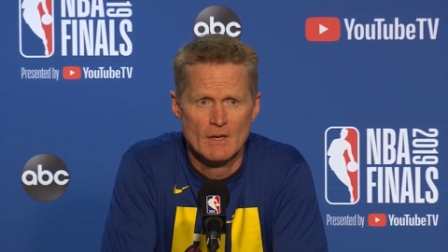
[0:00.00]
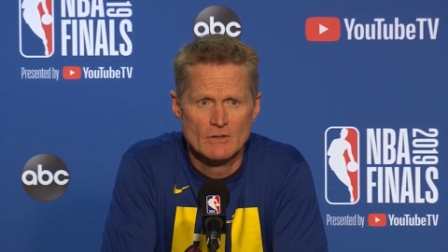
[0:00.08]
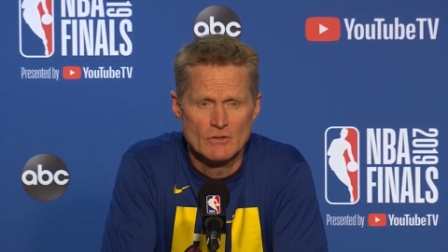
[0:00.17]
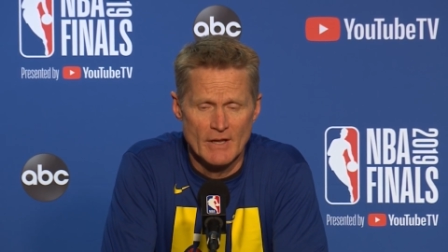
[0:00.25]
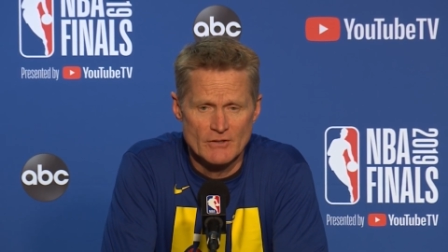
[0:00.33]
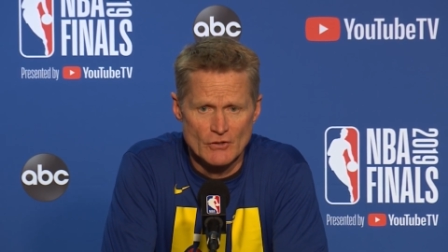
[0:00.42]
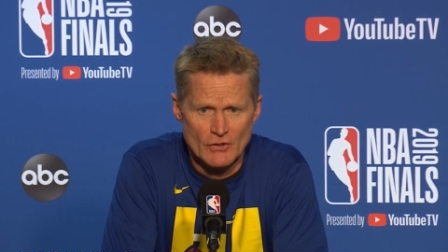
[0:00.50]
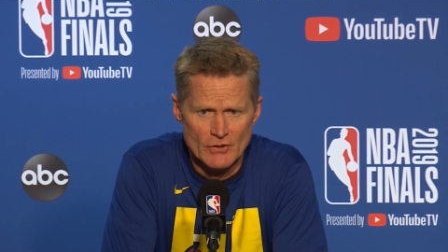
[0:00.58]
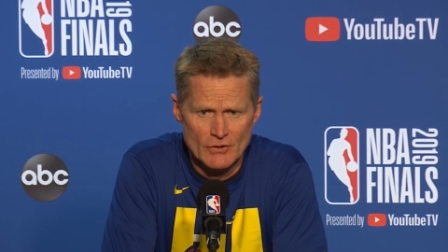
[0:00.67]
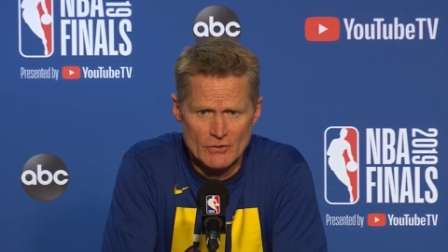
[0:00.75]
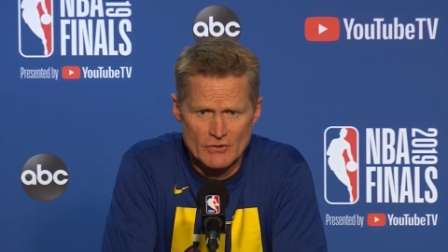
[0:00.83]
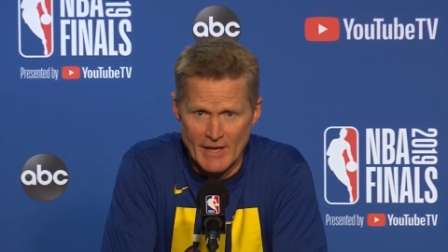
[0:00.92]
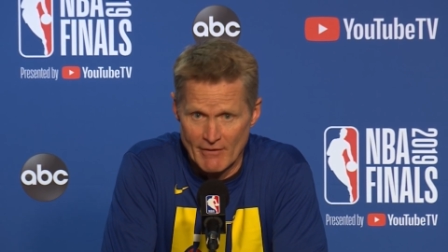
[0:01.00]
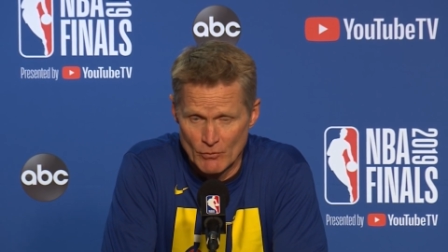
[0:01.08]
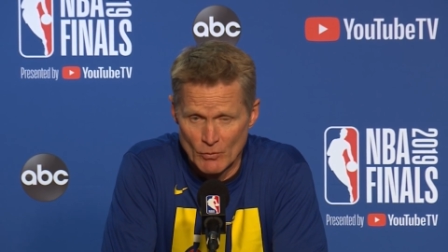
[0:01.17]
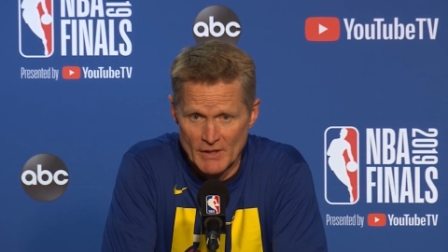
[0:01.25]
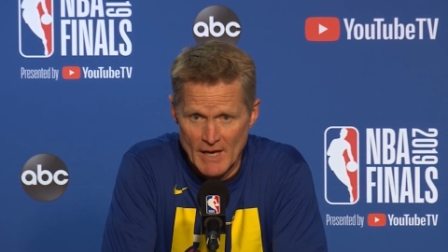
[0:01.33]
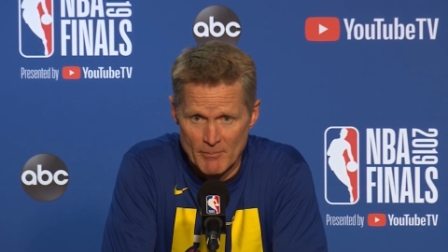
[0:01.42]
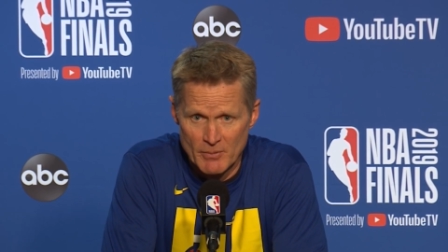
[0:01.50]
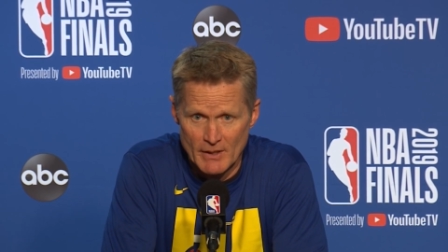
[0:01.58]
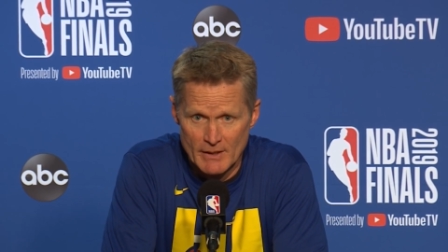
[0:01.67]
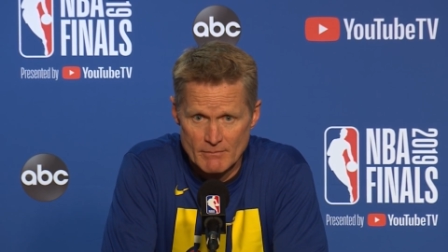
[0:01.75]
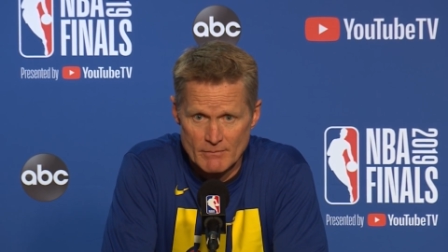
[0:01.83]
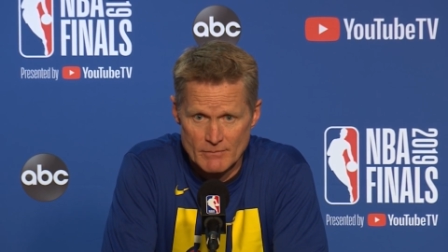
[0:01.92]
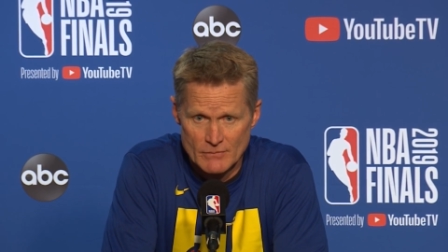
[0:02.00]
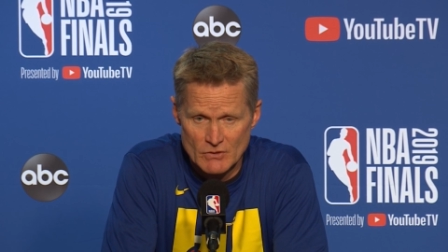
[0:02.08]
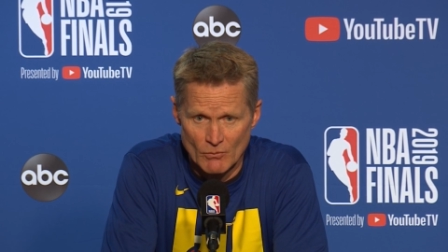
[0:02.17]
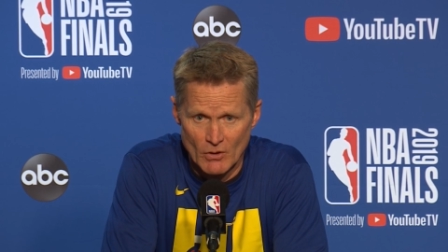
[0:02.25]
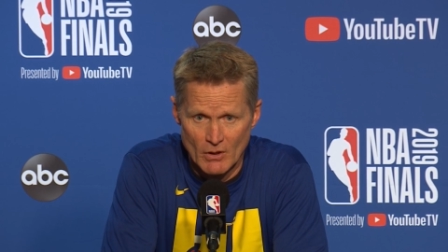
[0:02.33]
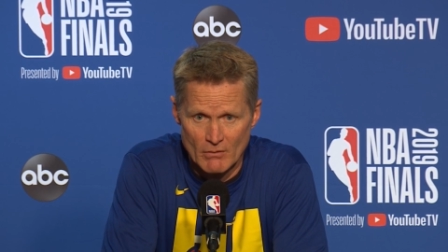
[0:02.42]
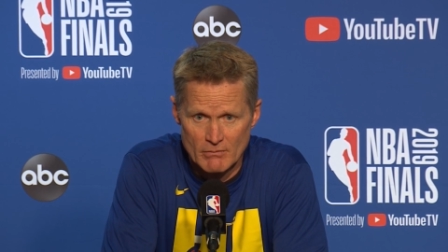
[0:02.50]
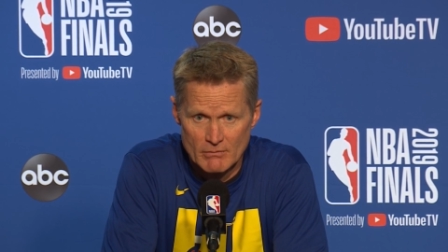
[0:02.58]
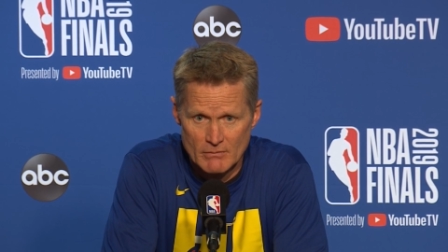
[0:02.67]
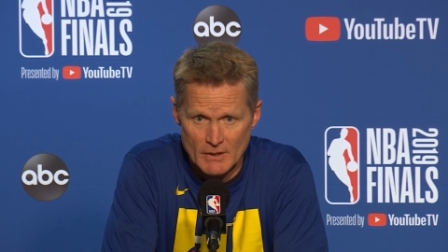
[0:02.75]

so that's good news. Kevin will not play tomorrow.